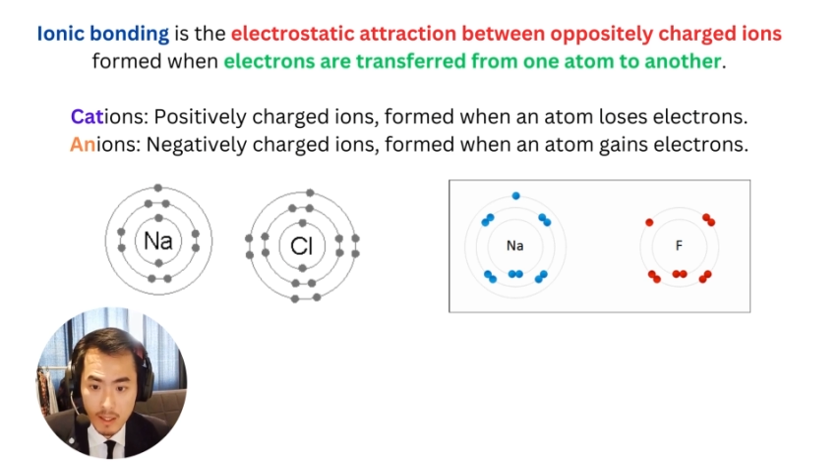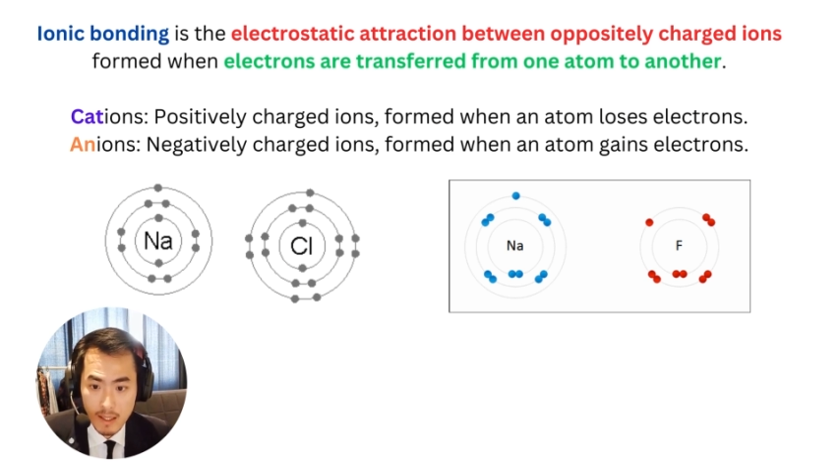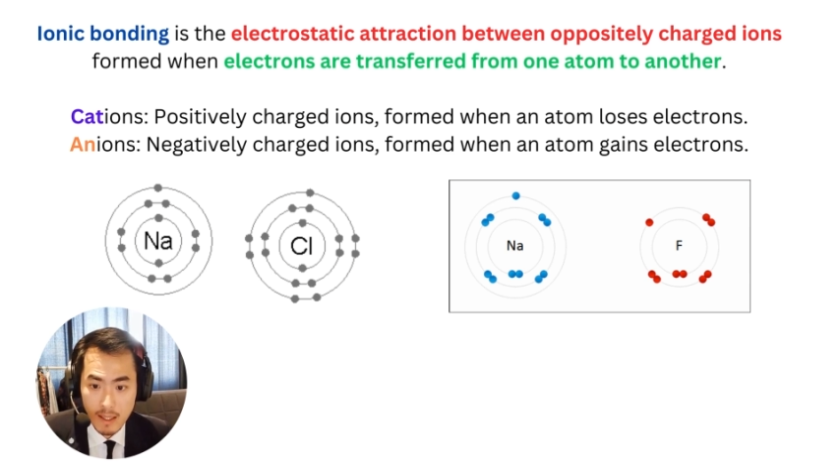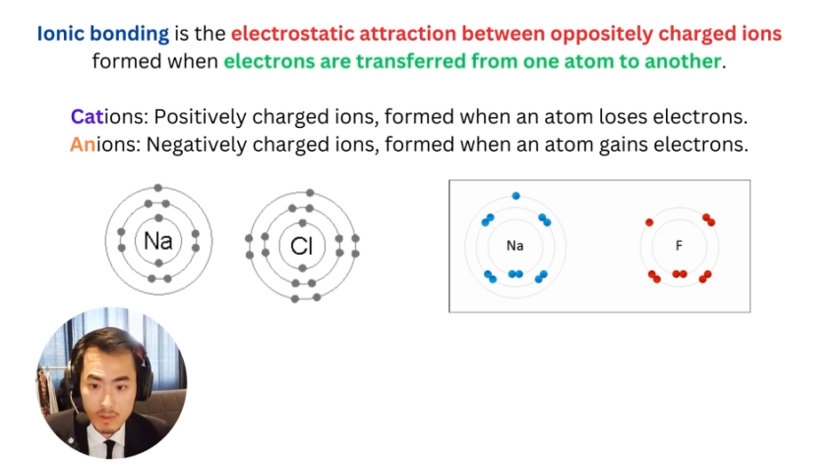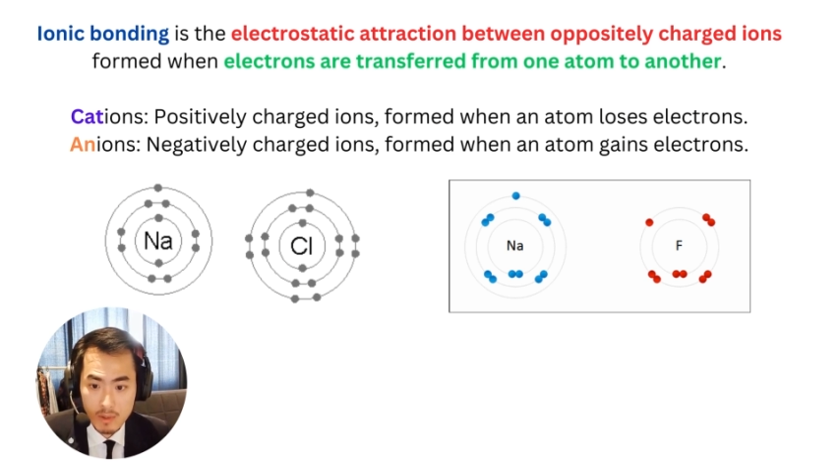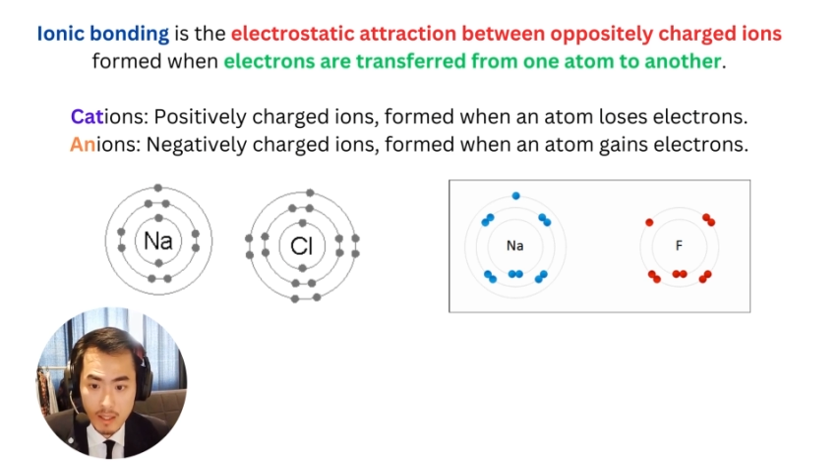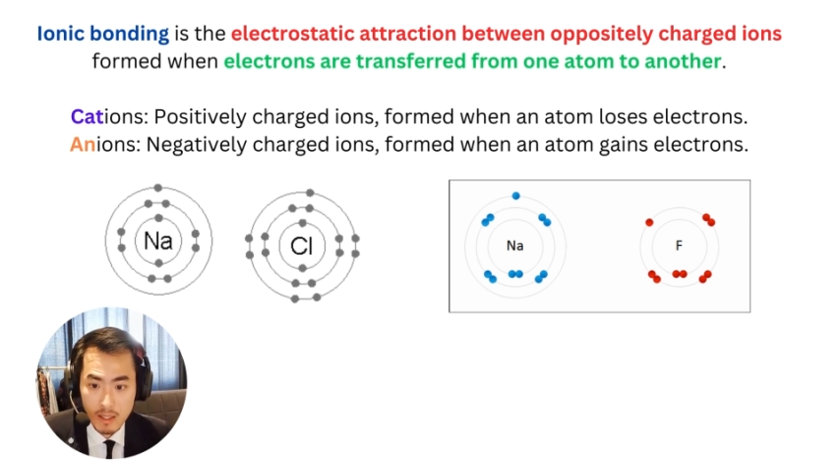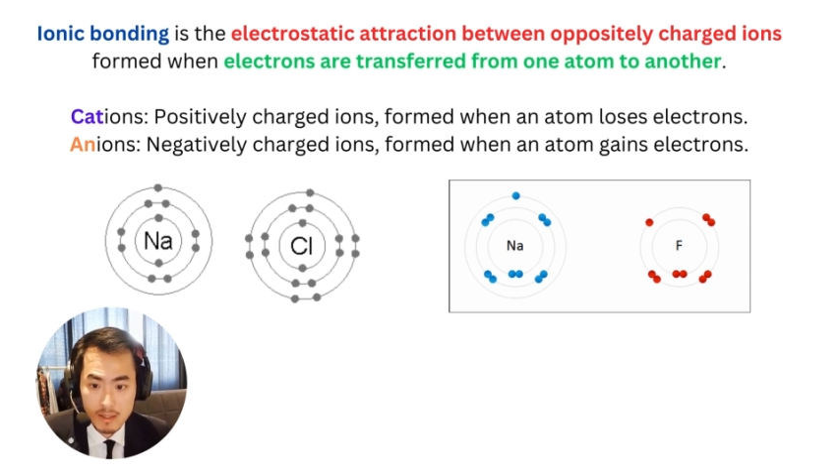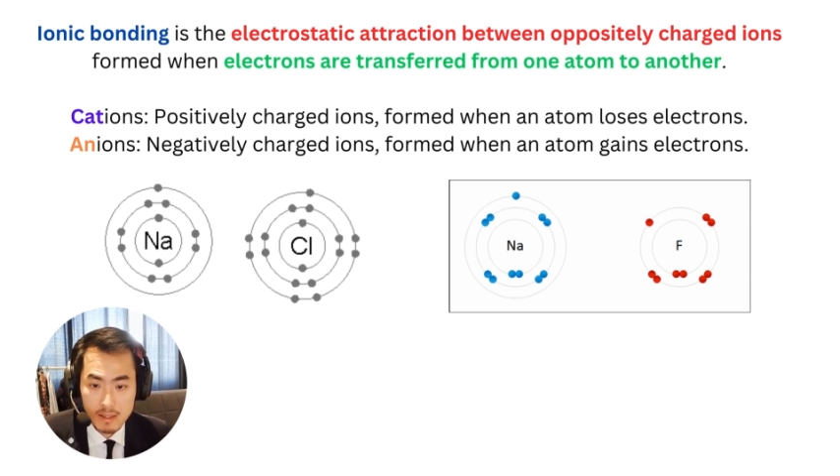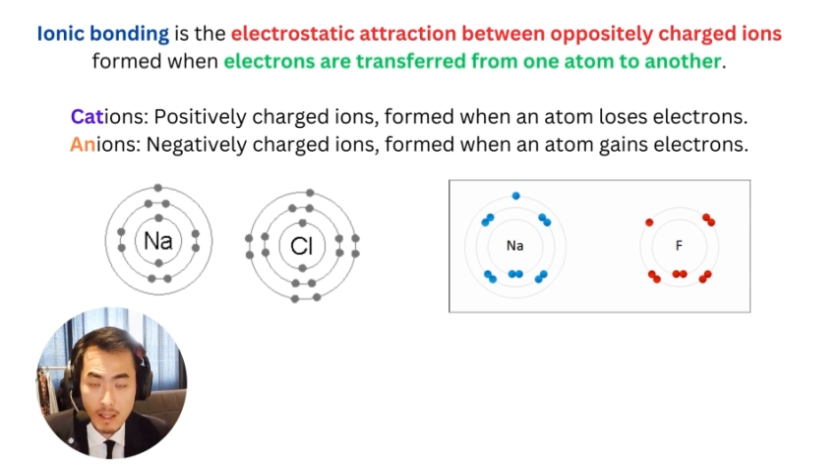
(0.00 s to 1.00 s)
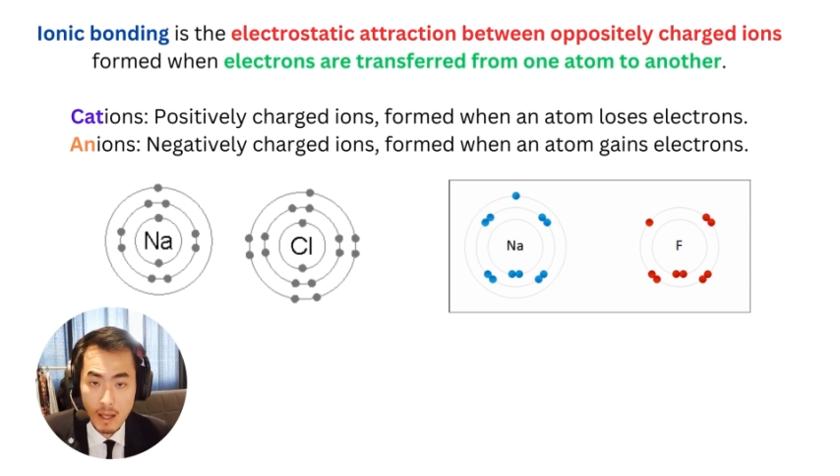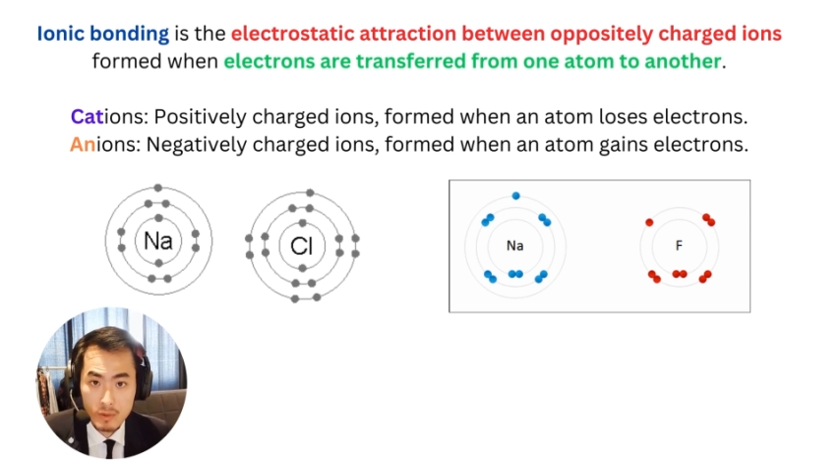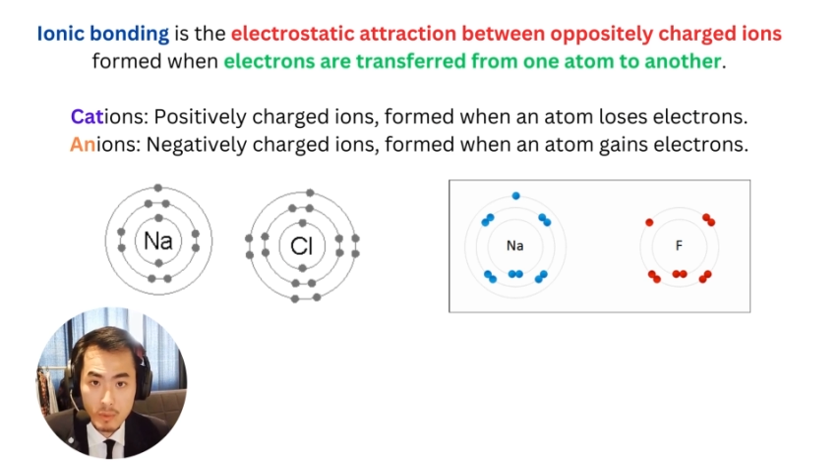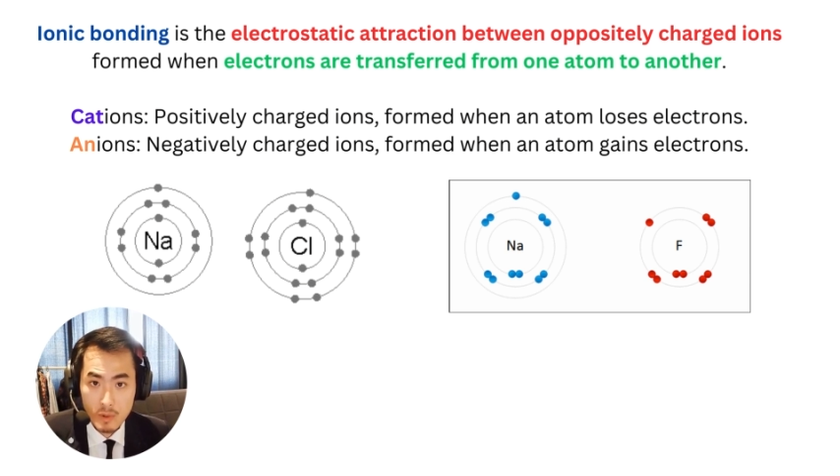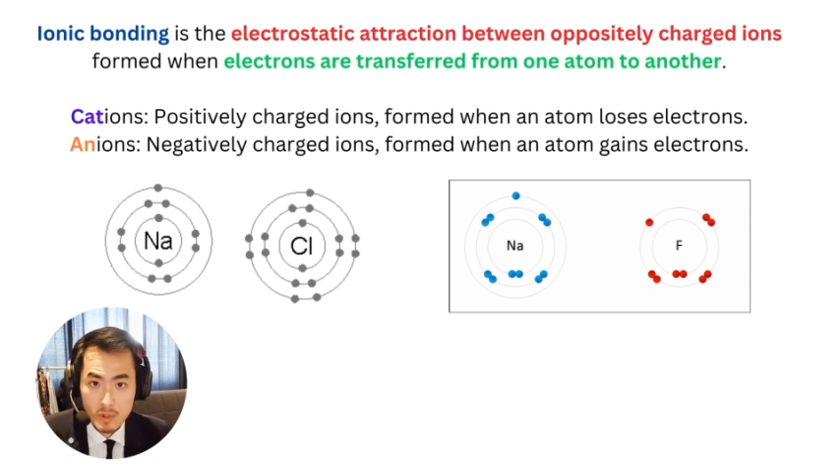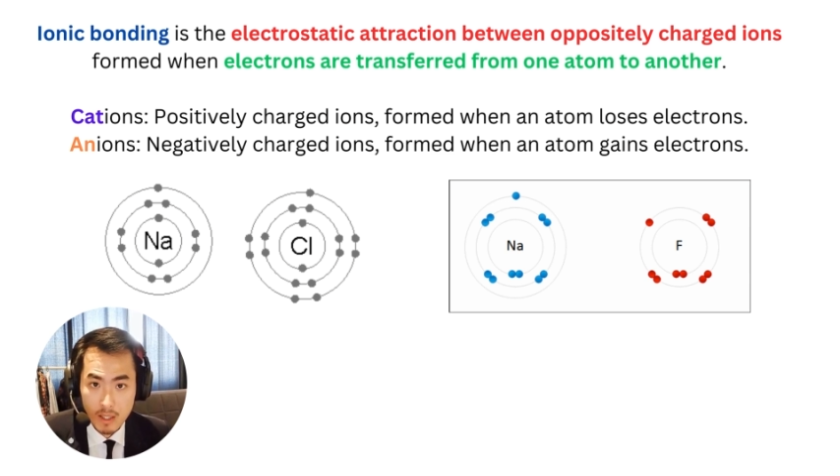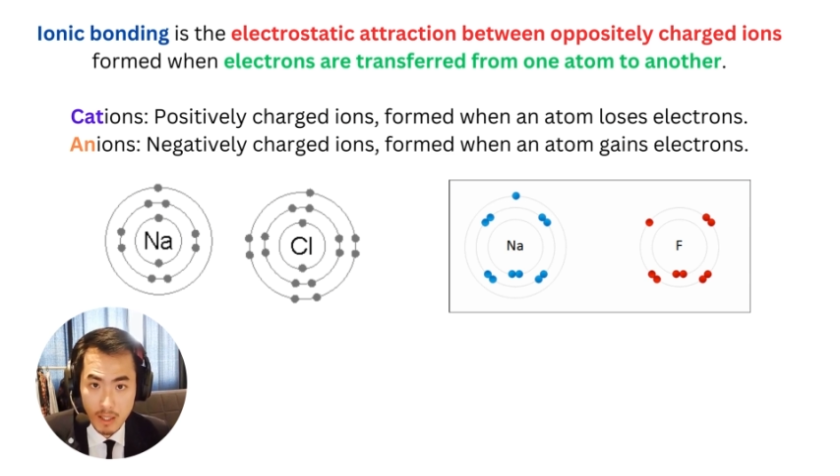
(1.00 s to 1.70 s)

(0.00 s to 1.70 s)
electron in its outermost shell.